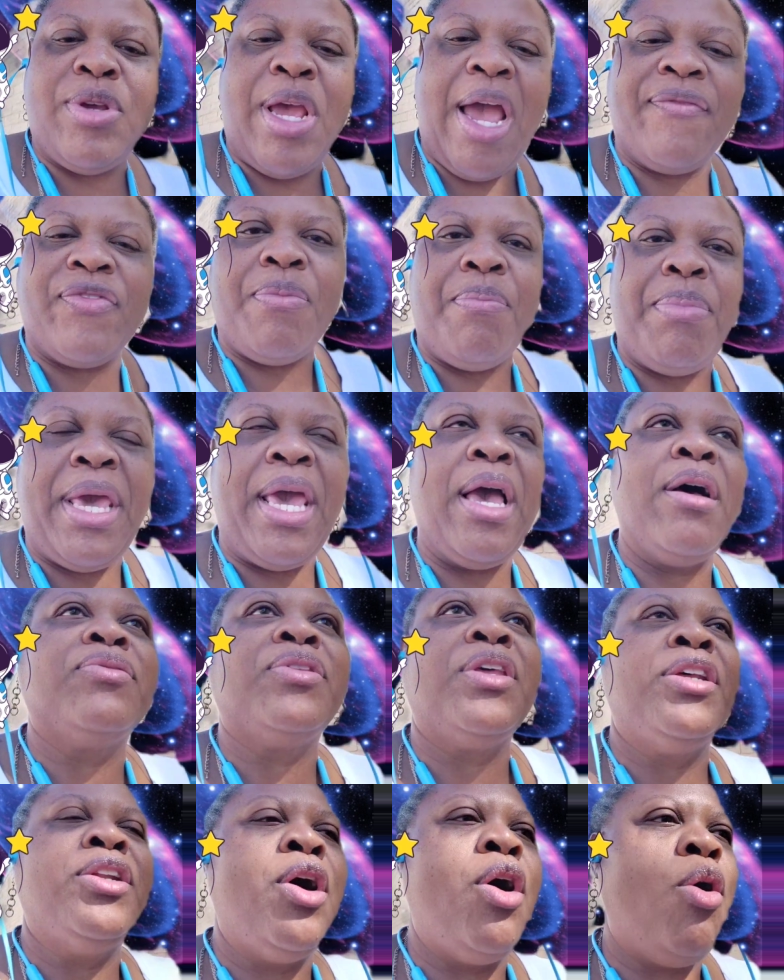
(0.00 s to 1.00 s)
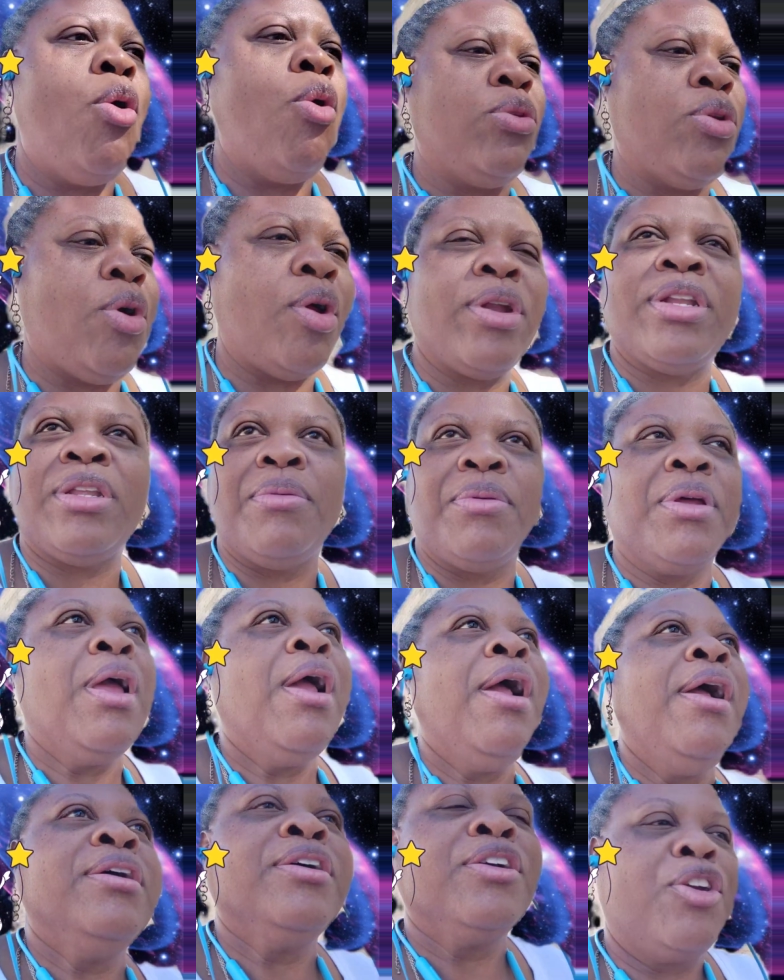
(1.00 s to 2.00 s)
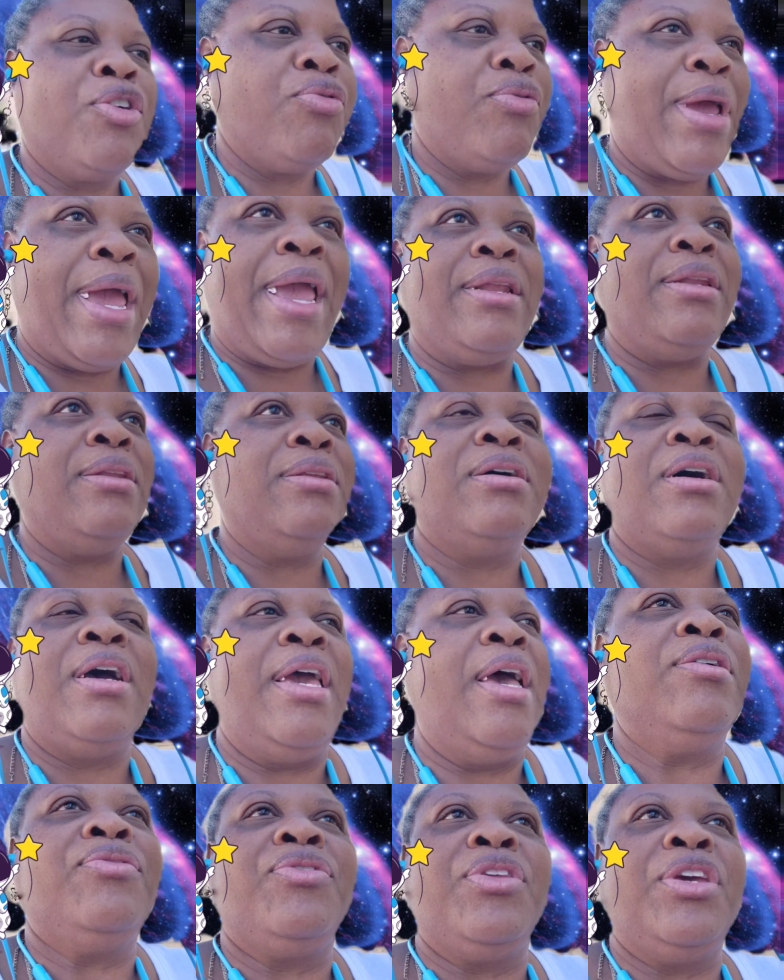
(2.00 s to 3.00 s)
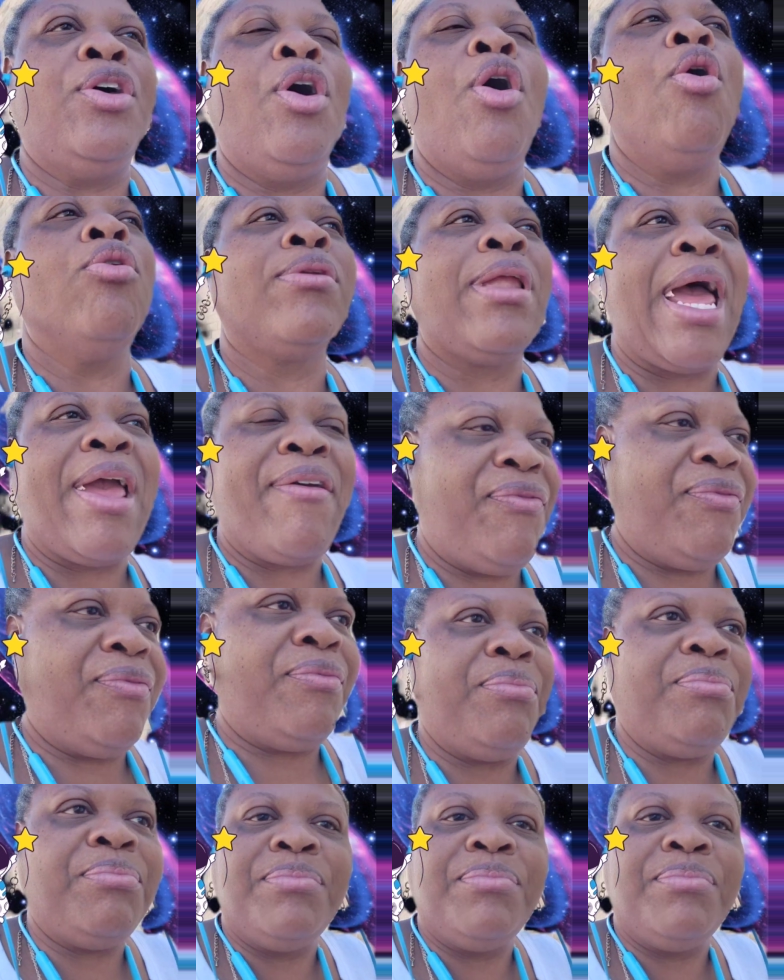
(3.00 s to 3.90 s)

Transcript: You have to be healthy and whole in order to create a healthy and whole life,